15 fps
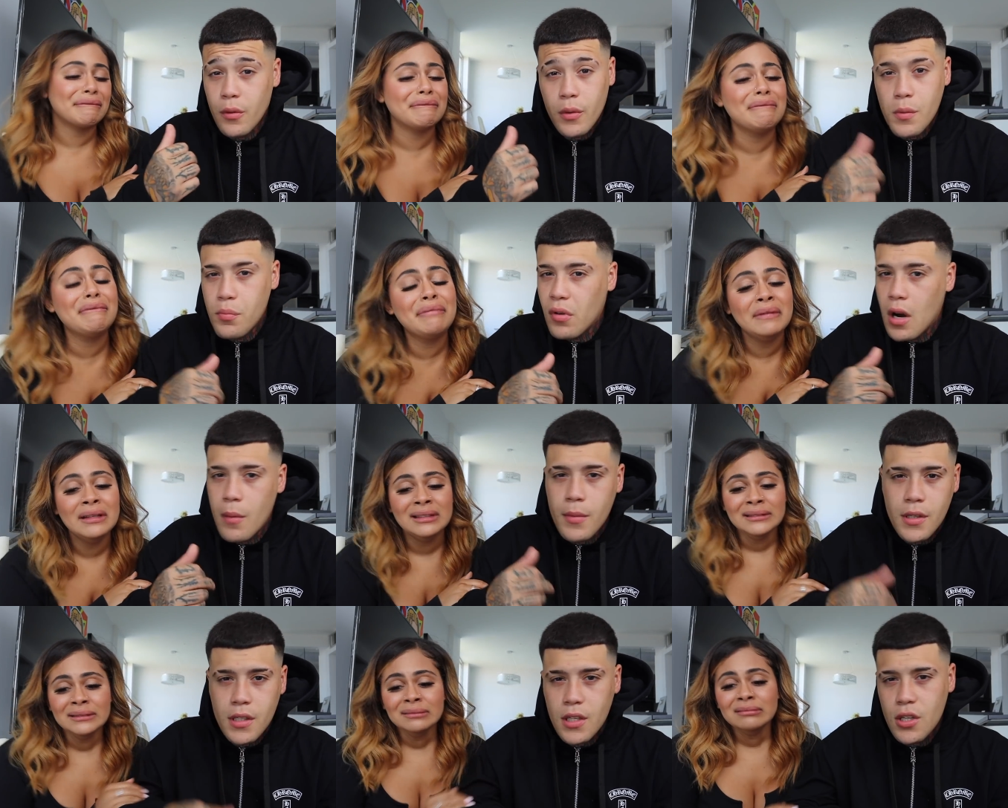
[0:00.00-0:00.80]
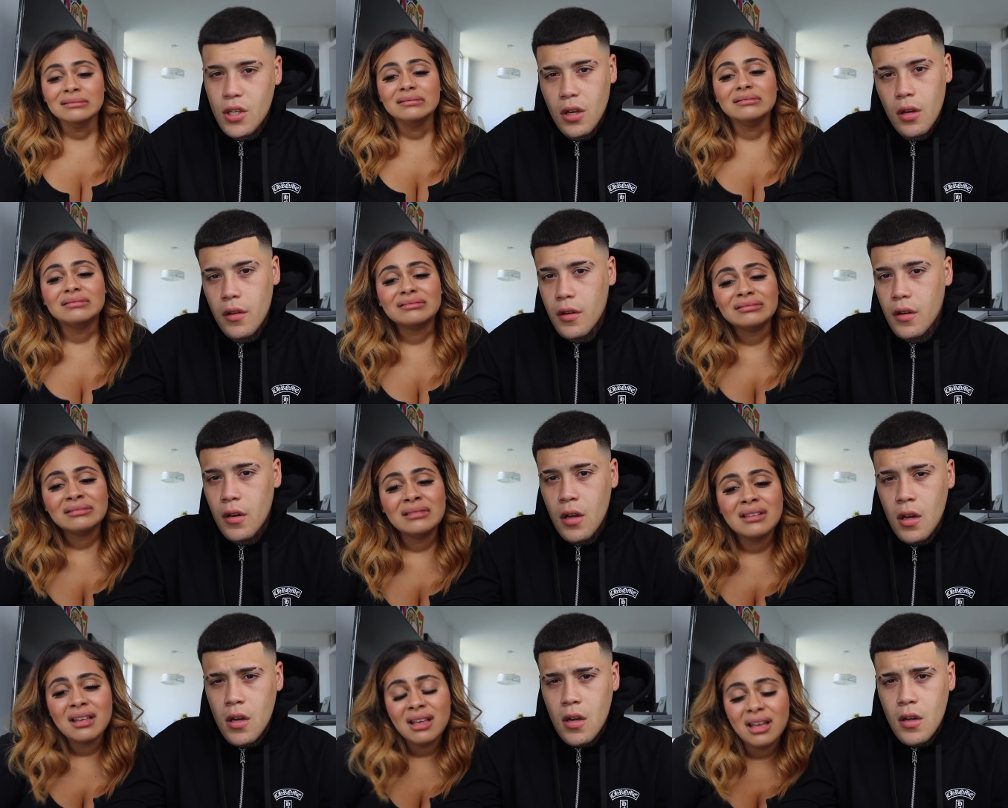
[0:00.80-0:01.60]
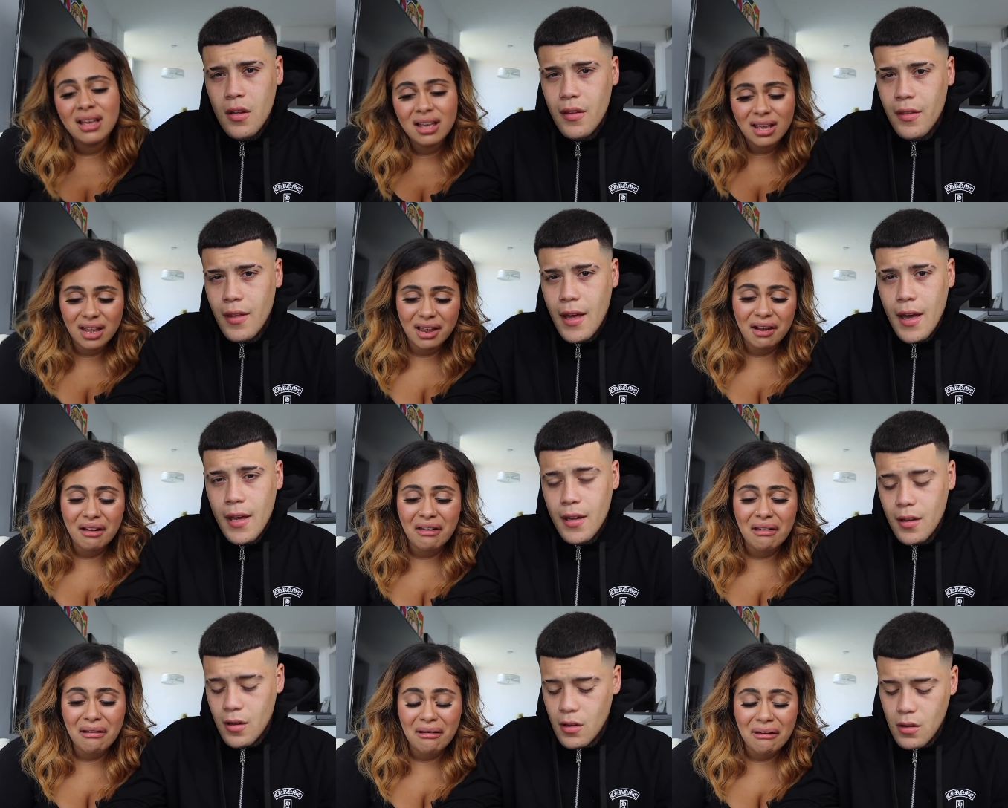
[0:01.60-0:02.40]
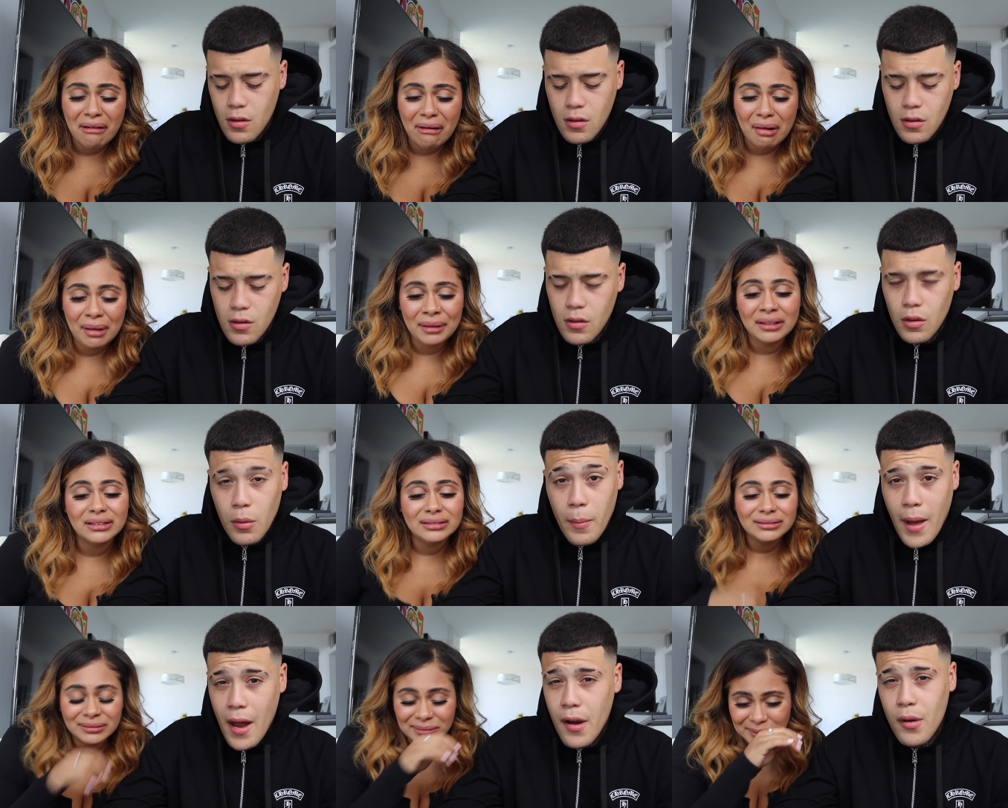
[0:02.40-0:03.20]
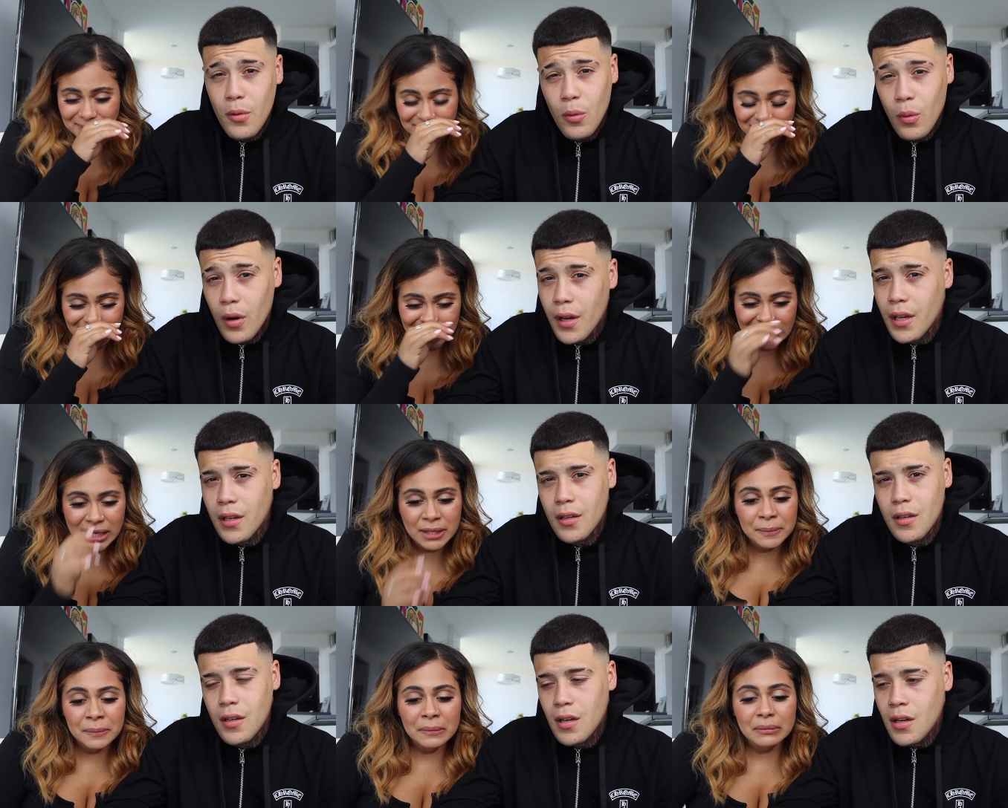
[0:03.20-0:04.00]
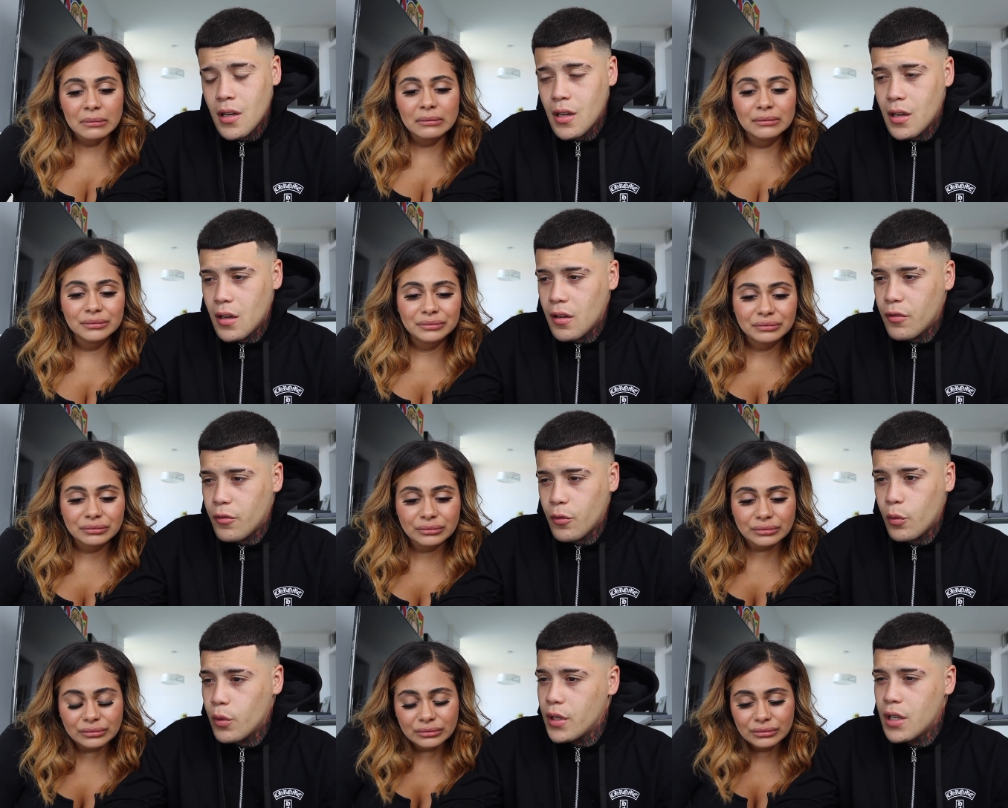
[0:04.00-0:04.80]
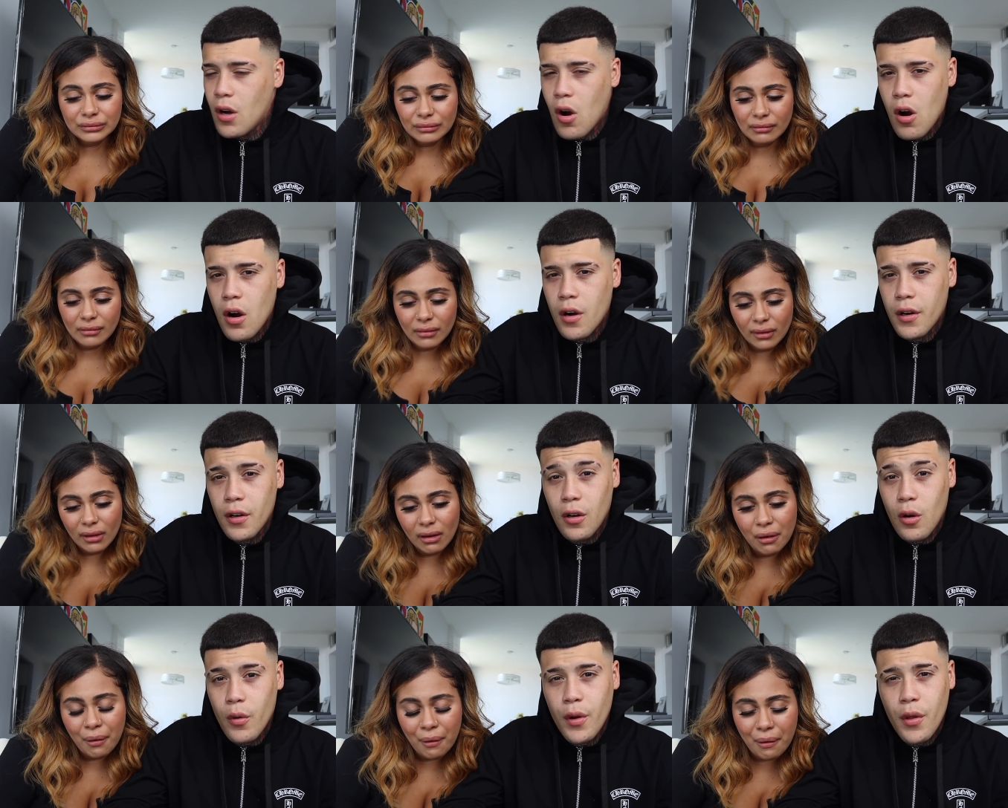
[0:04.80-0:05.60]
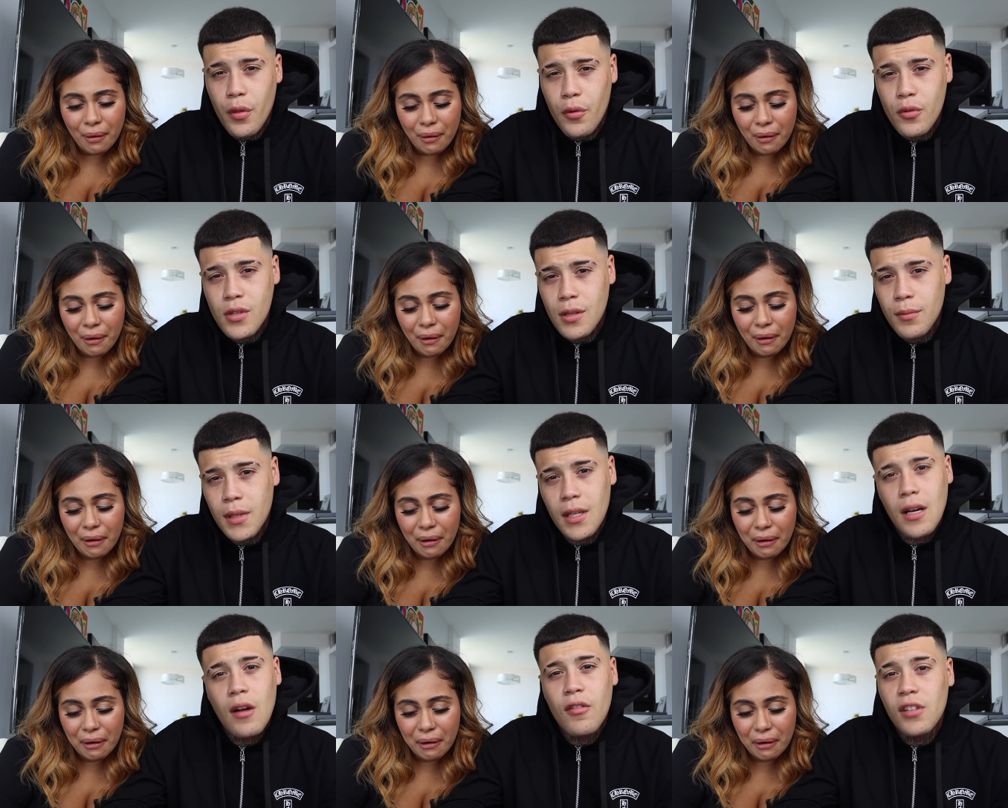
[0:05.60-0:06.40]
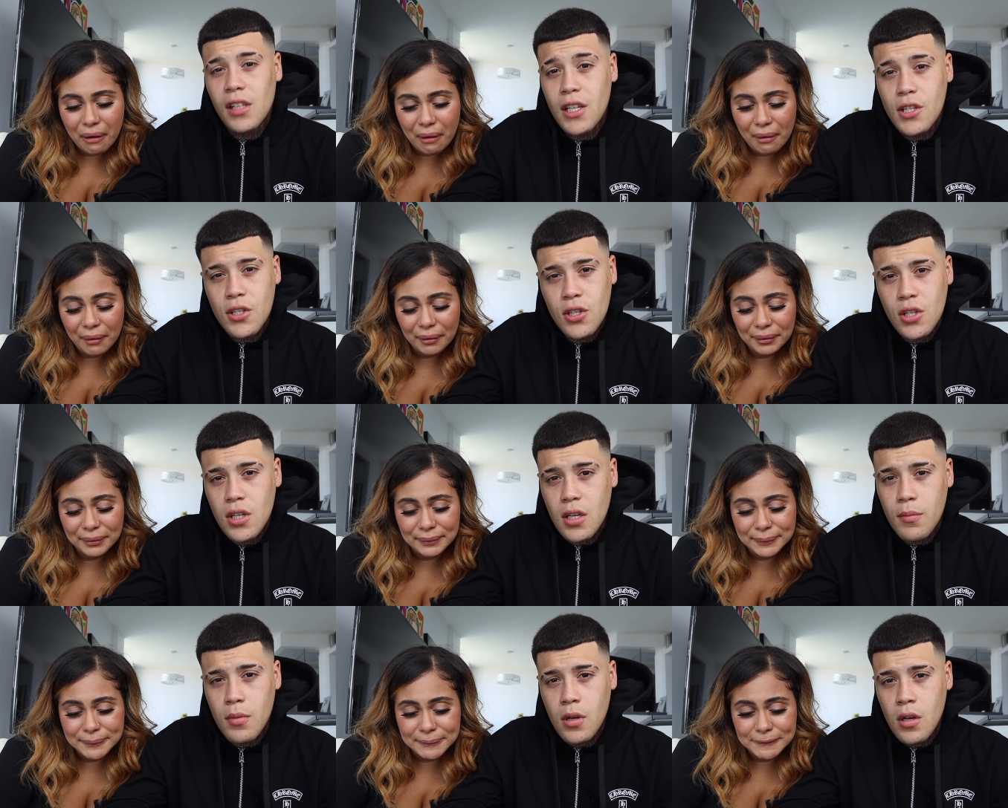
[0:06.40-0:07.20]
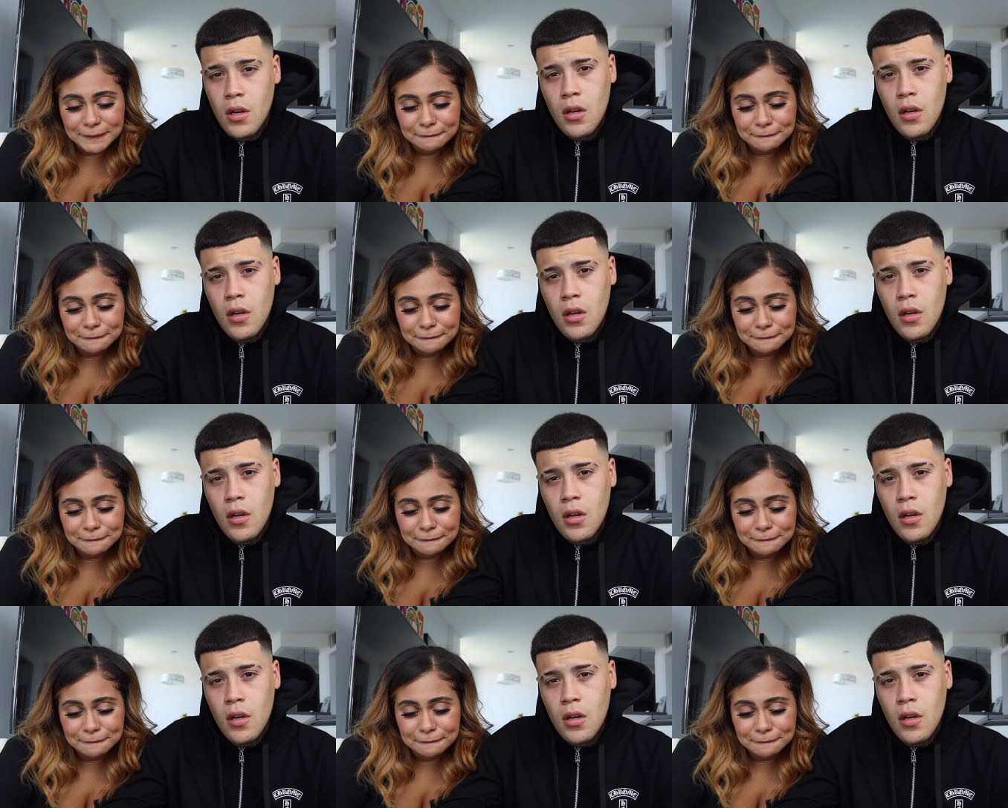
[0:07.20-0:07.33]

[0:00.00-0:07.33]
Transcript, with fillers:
Speaker 1: We promised each other that no matter what, if we are going through something in our relationship,